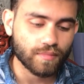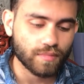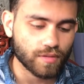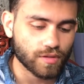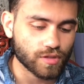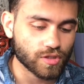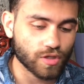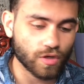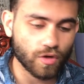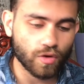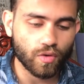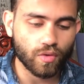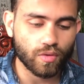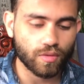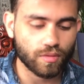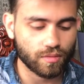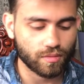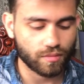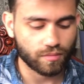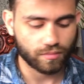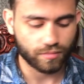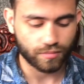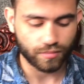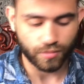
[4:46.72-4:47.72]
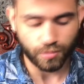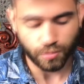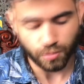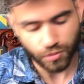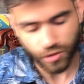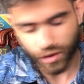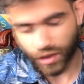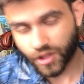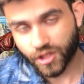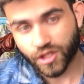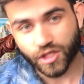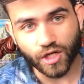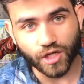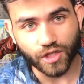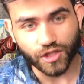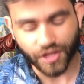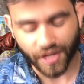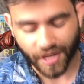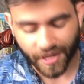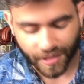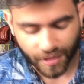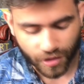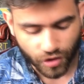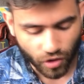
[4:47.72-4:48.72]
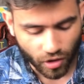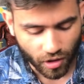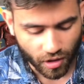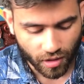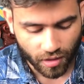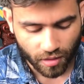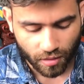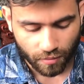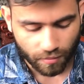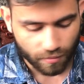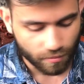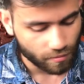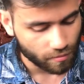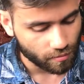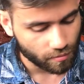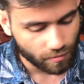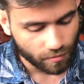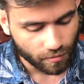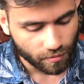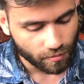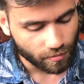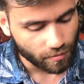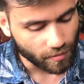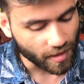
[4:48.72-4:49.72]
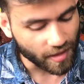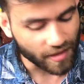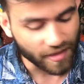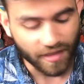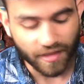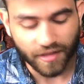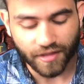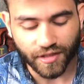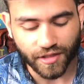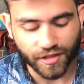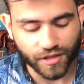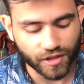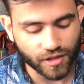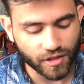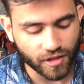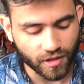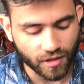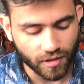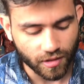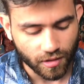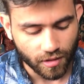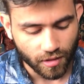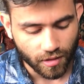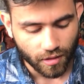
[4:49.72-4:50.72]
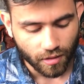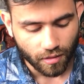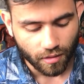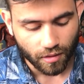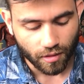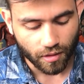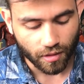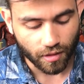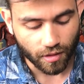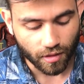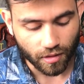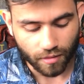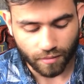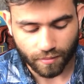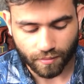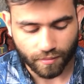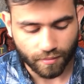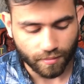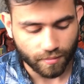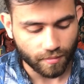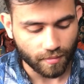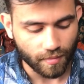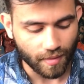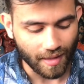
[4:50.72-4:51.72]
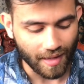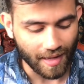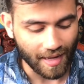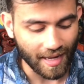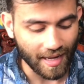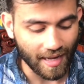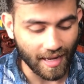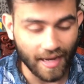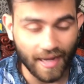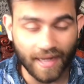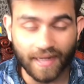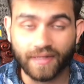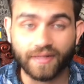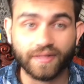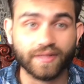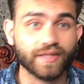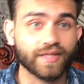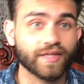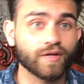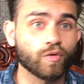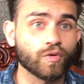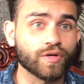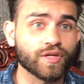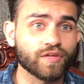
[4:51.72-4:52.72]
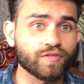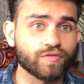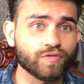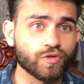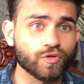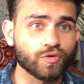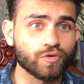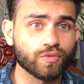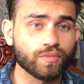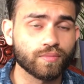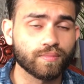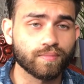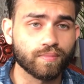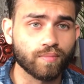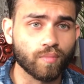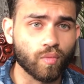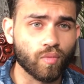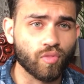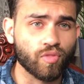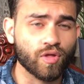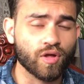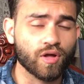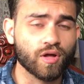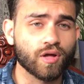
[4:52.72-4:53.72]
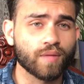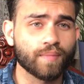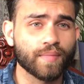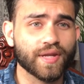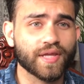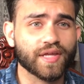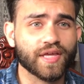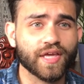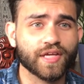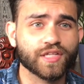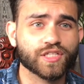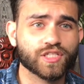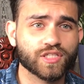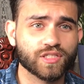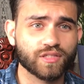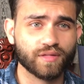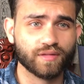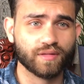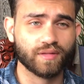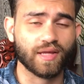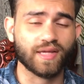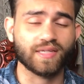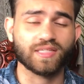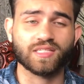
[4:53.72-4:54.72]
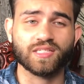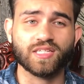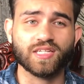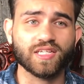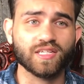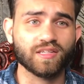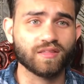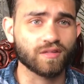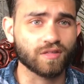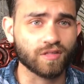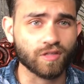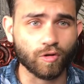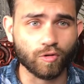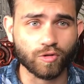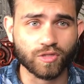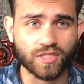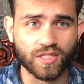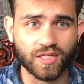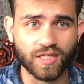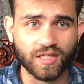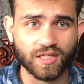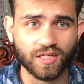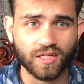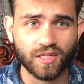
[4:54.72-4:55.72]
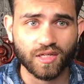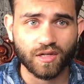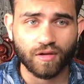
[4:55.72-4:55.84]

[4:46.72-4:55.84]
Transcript: so just search any drug, any condition, and it will give you the medication that is needed, the dosing.